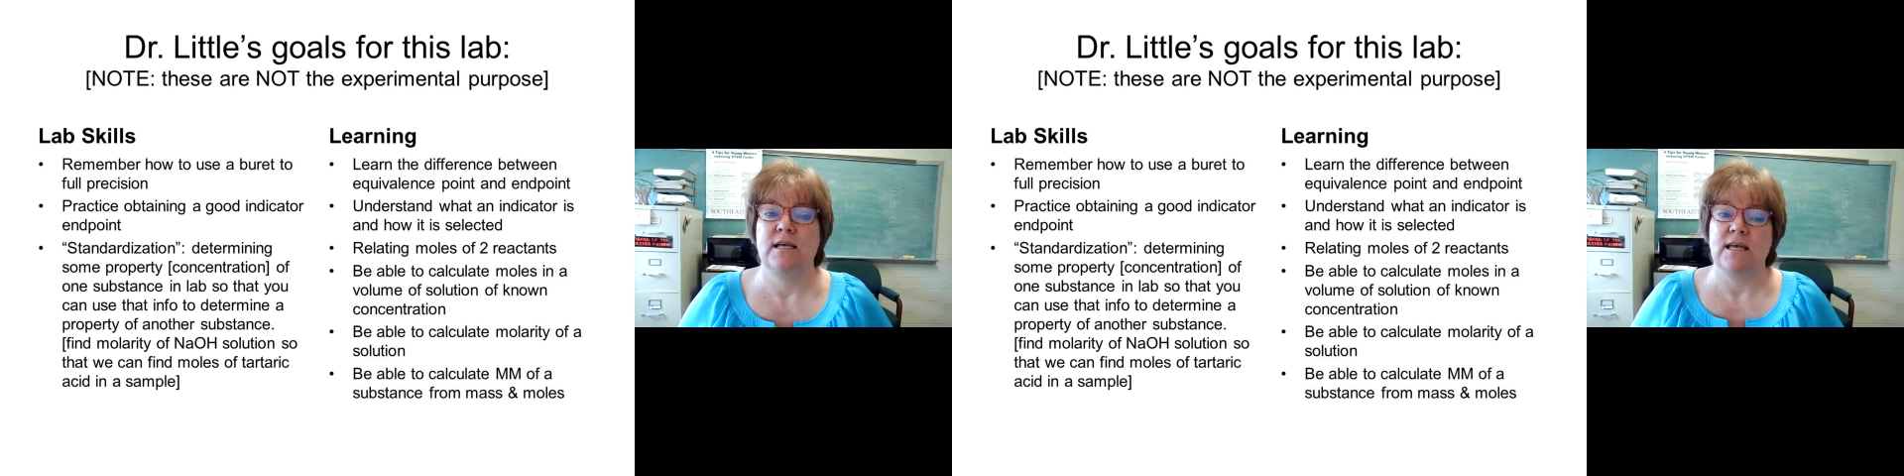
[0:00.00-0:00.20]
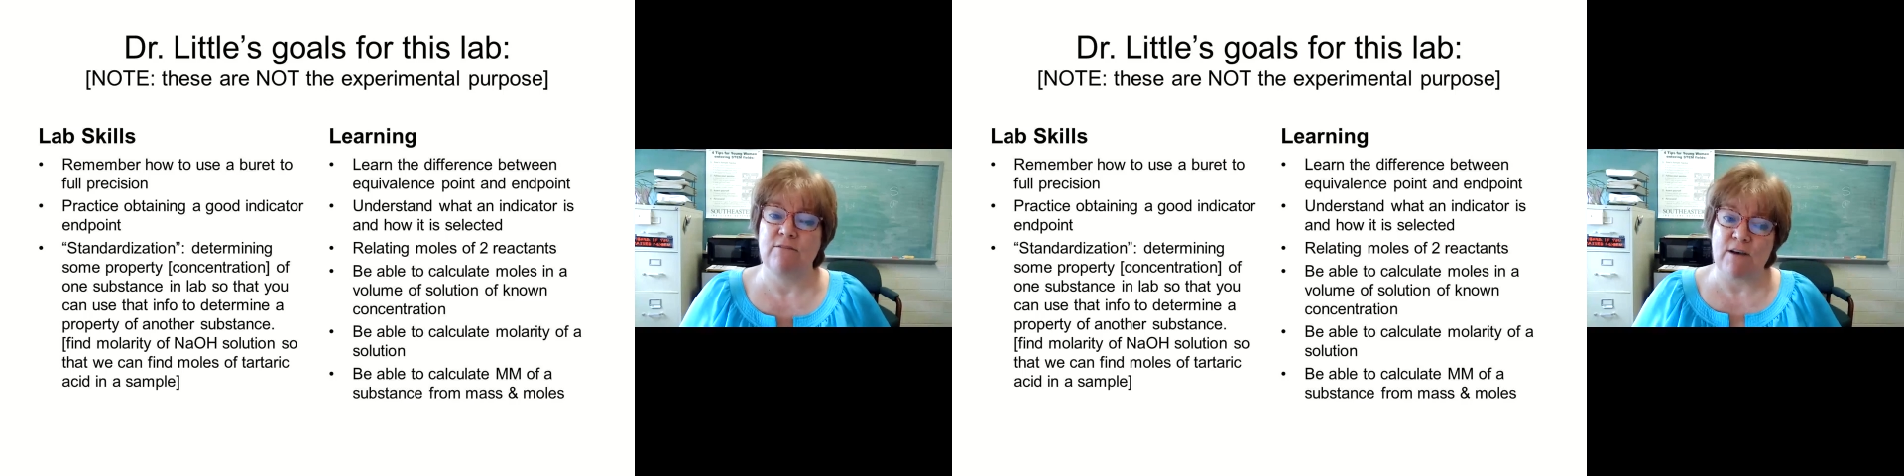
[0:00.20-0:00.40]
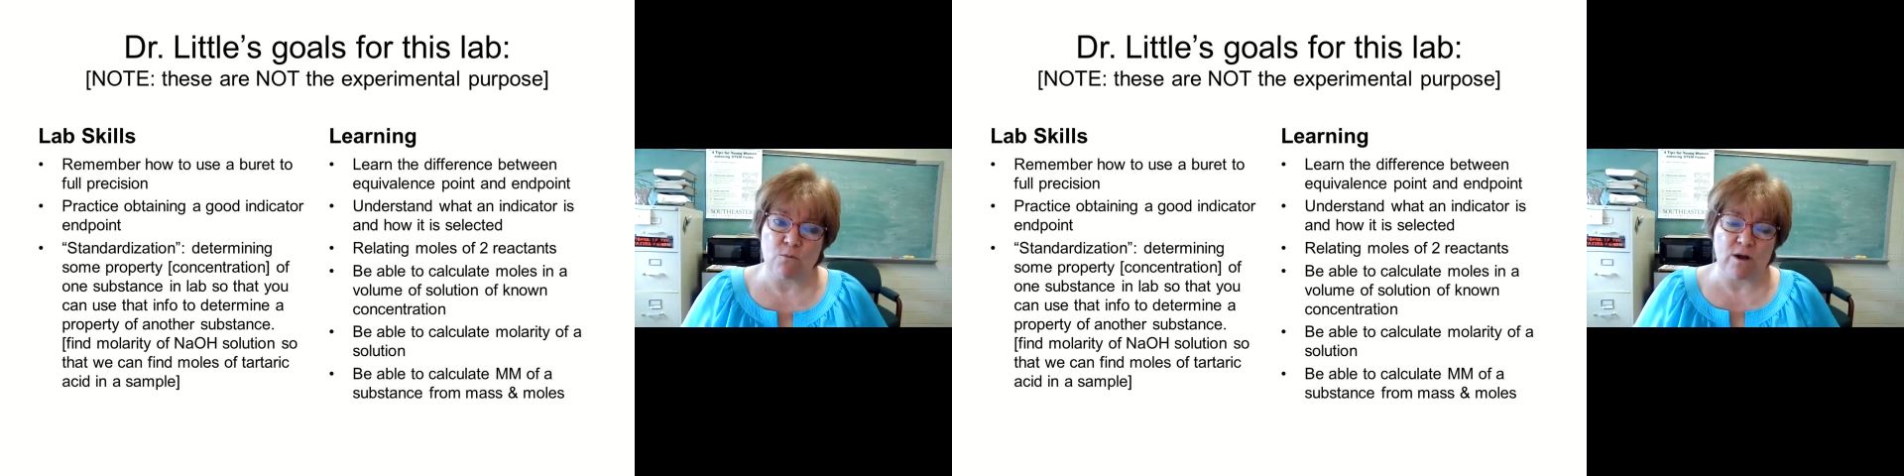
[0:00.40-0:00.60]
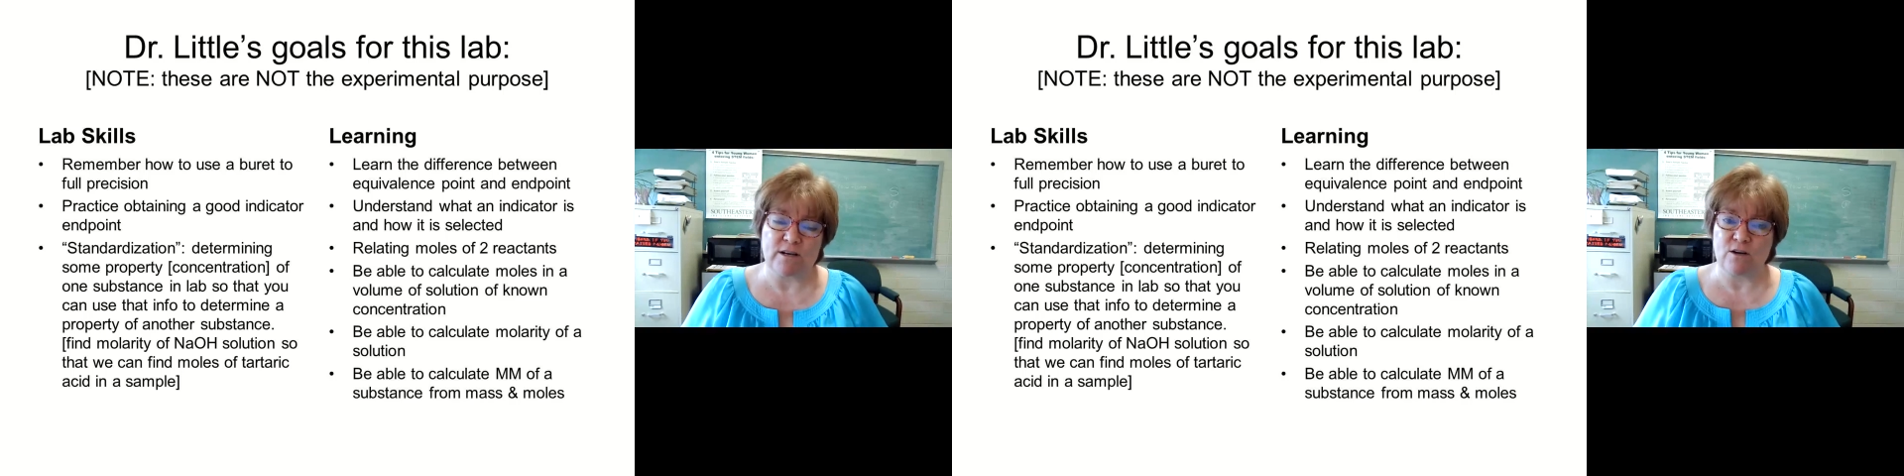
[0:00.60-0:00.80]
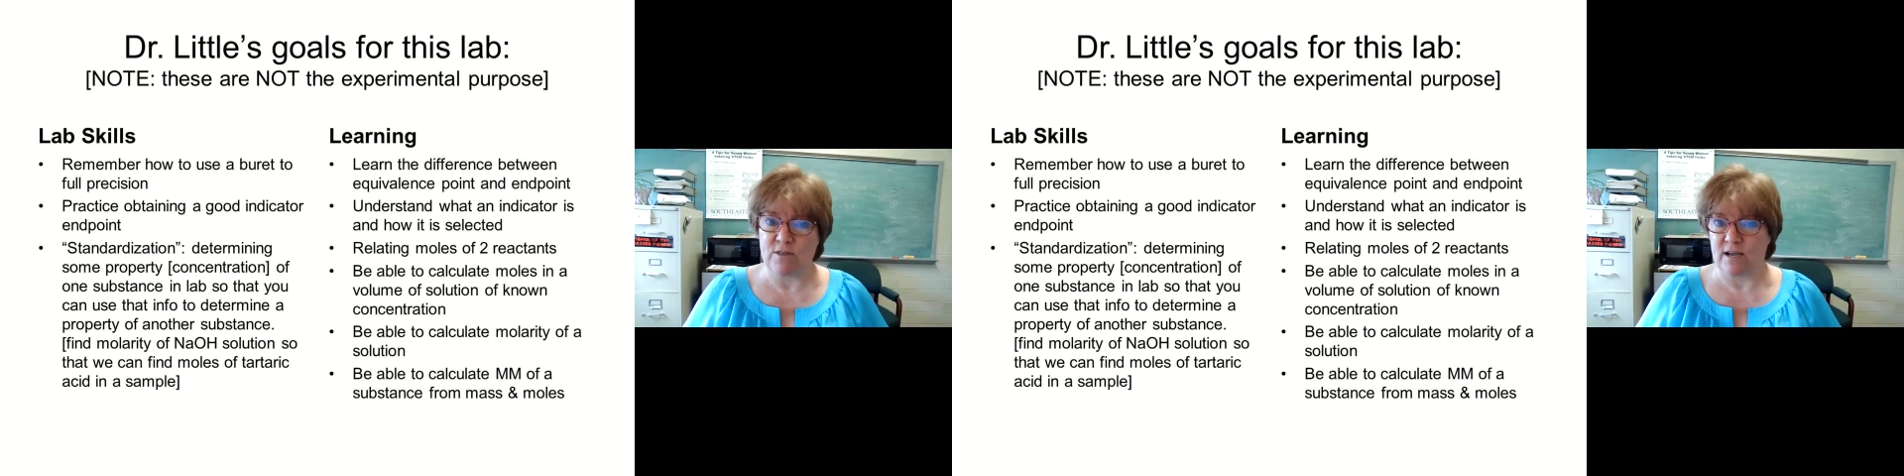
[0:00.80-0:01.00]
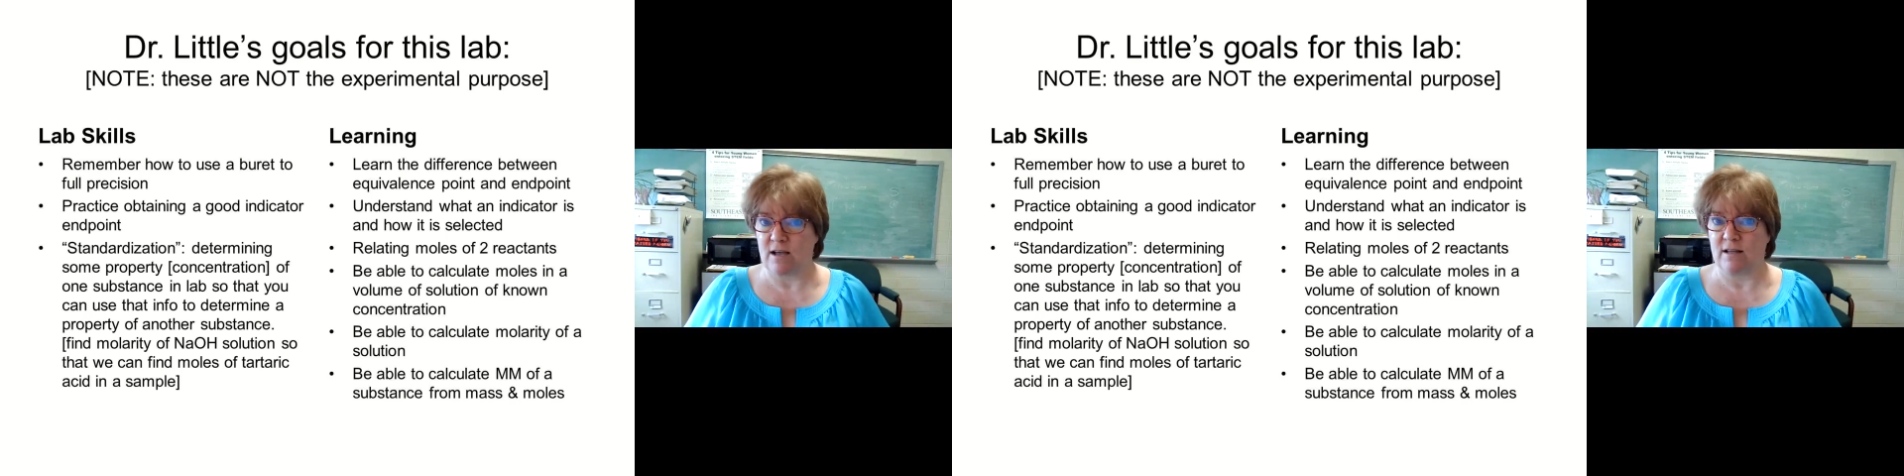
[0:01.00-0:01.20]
if I want to know that